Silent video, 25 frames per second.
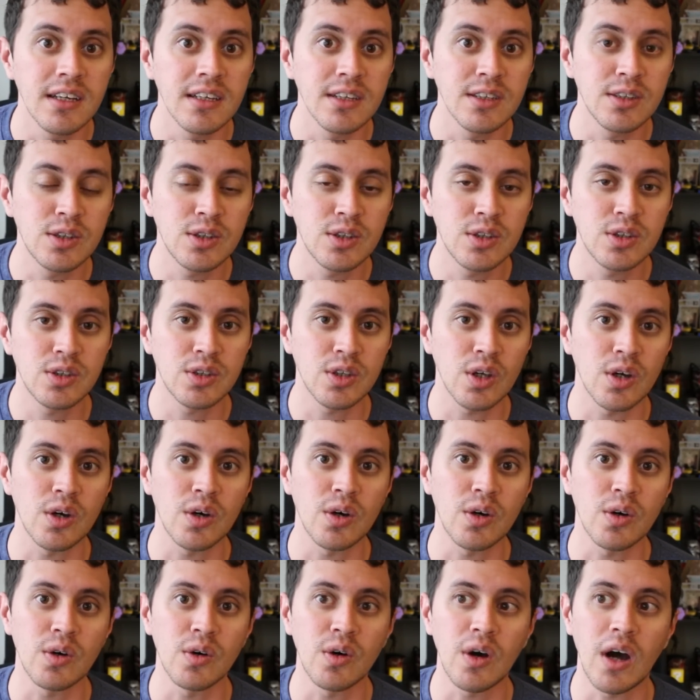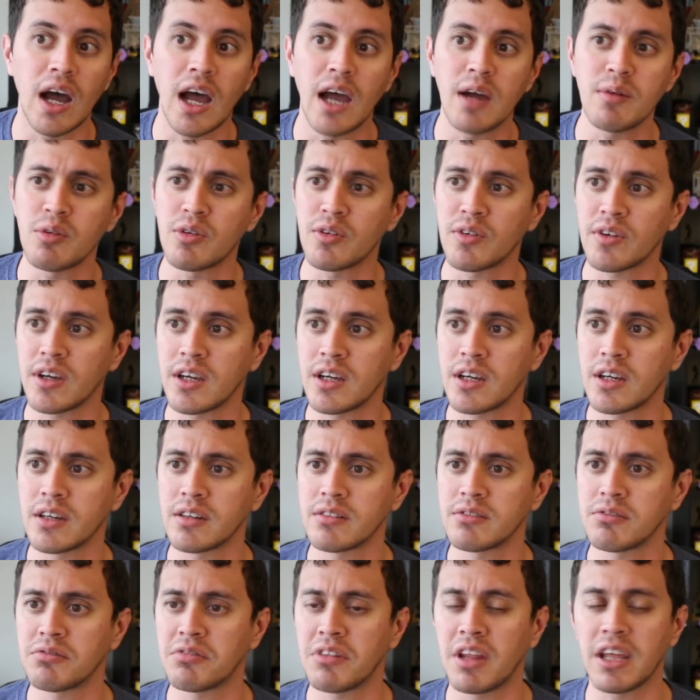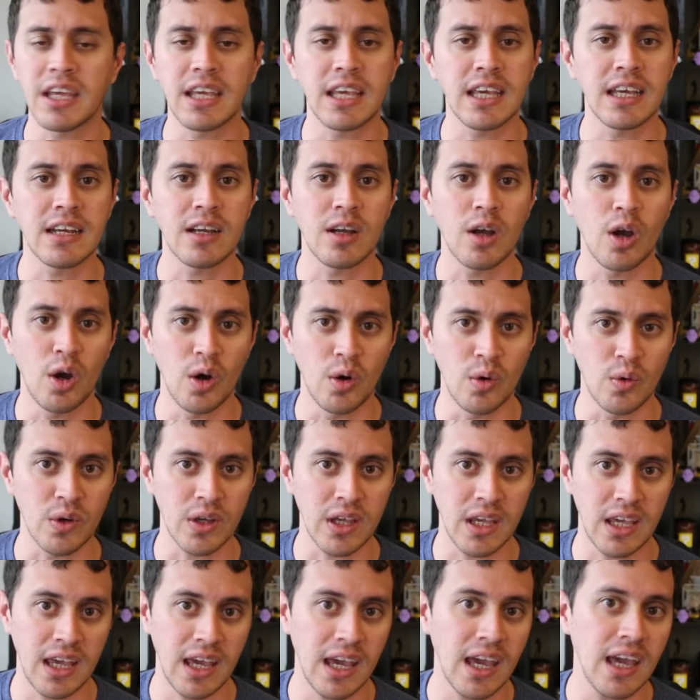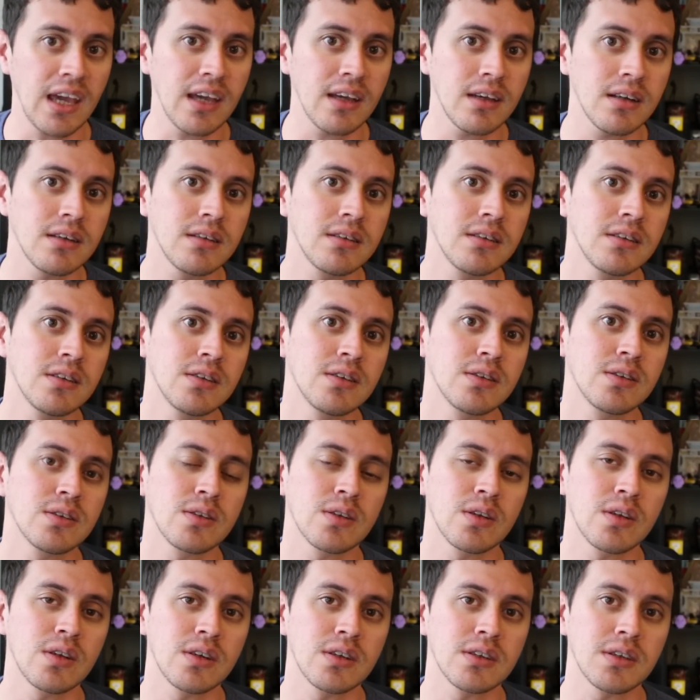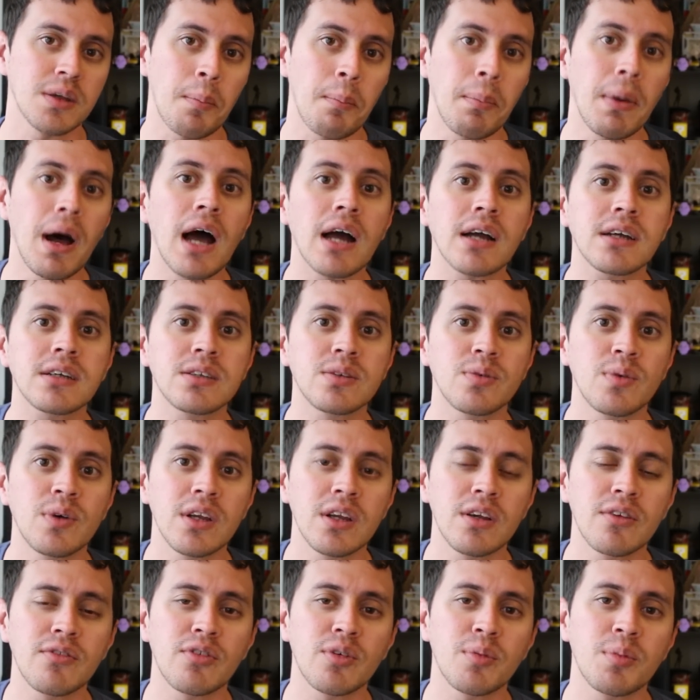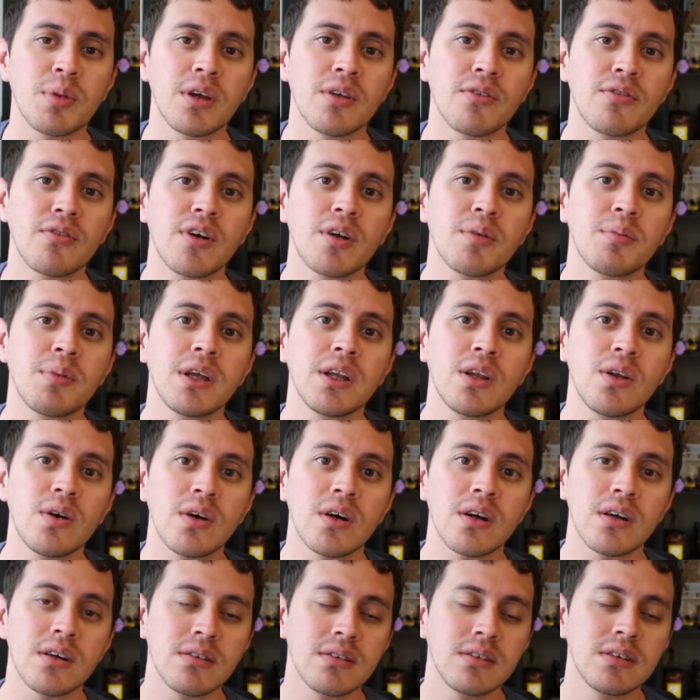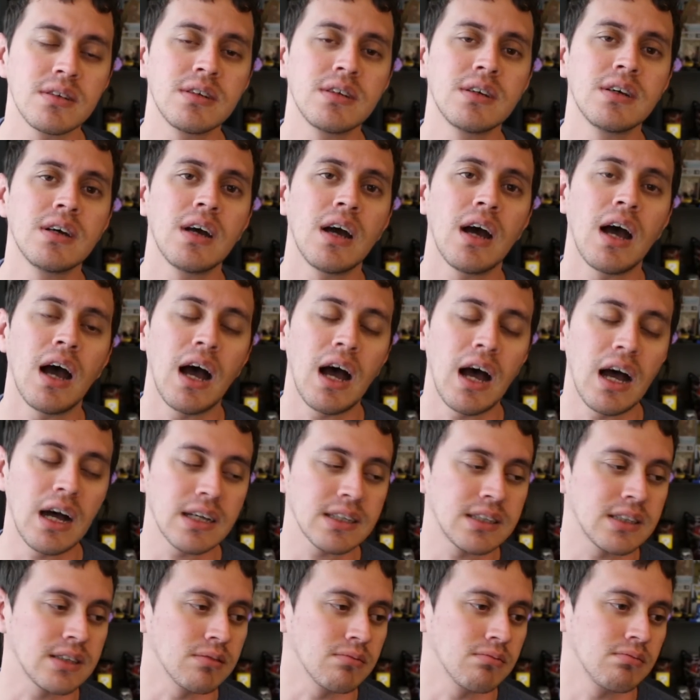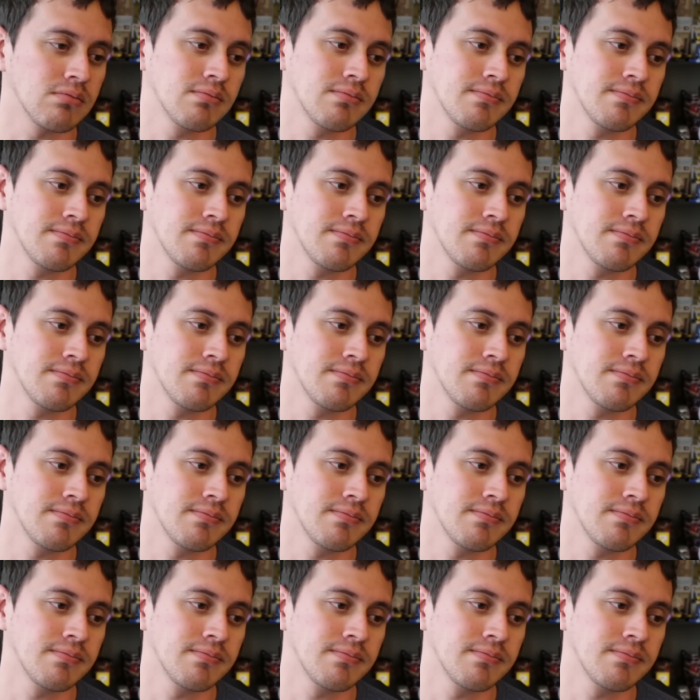So I'm over here thinking, okay, so there's a box waiting for me in front of my door. Awesome.